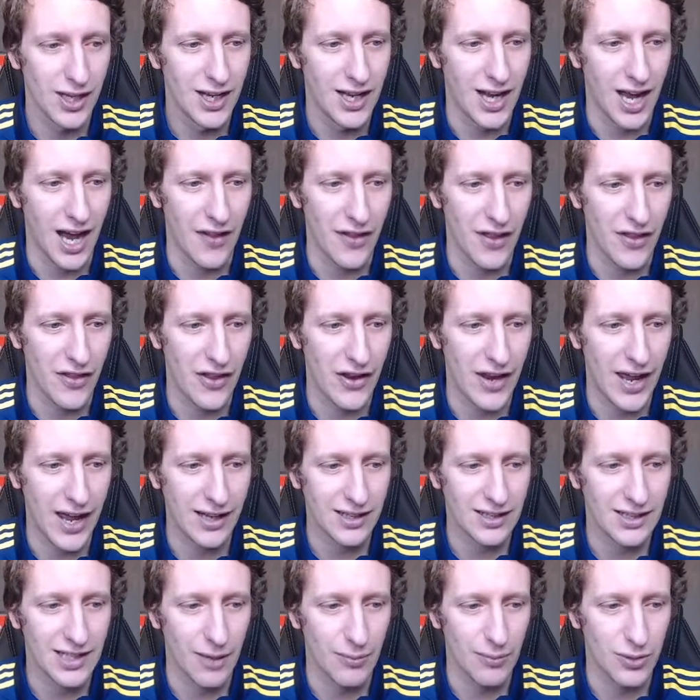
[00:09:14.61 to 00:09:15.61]
And then the
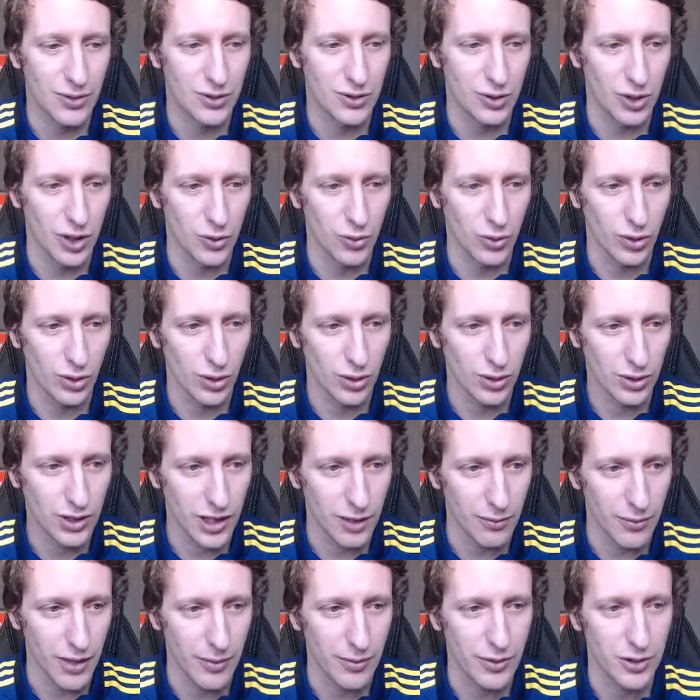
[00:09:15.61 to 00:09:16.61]
next episode we'll look at
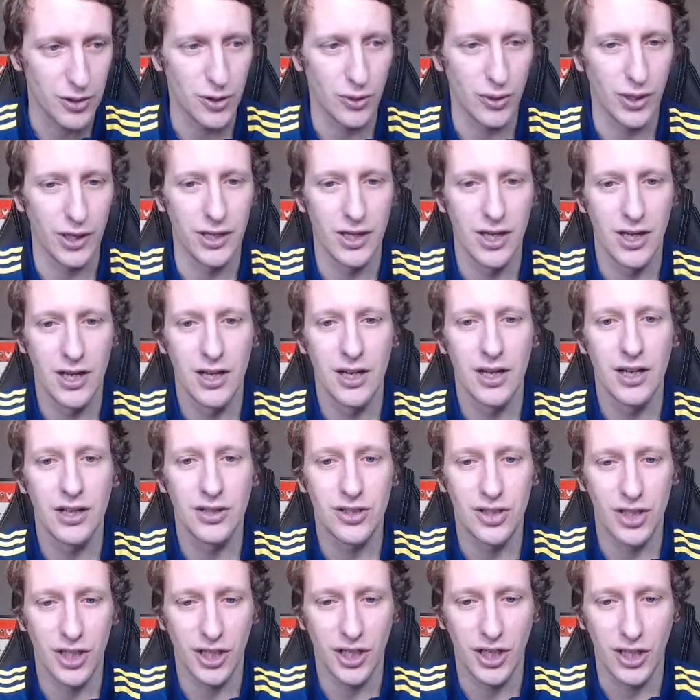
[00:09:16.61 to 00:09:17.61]
maybe doing
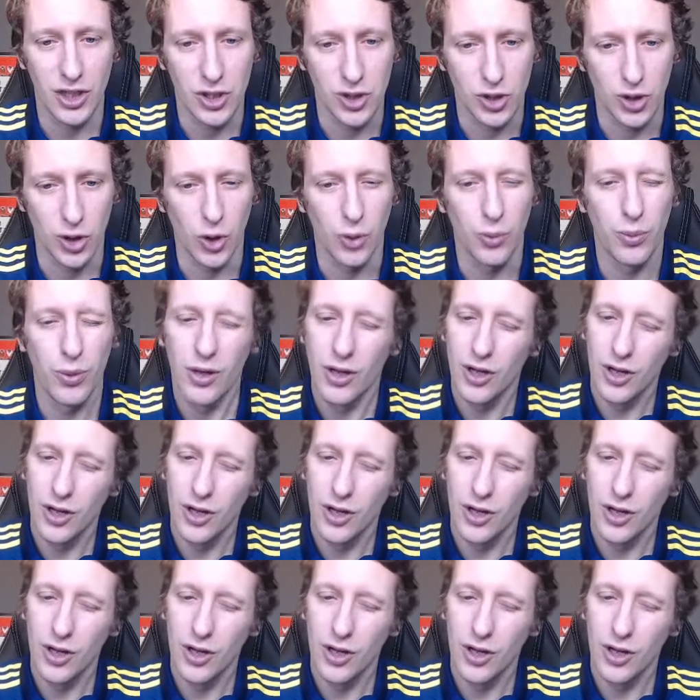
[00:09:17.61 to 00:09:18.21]
Turkish Cup,